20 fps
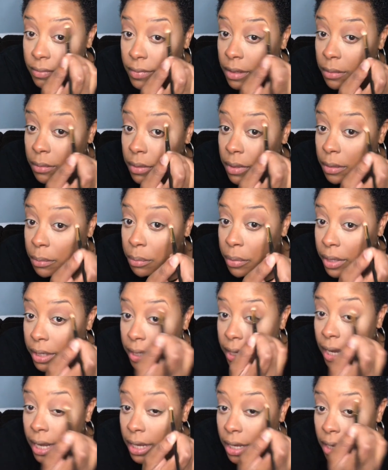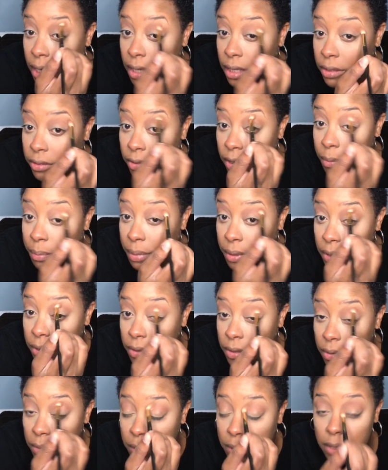I want to bring that color up a
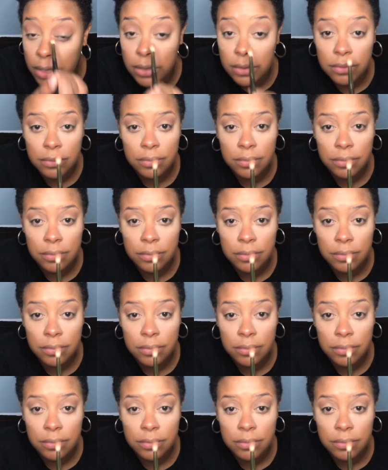little bit.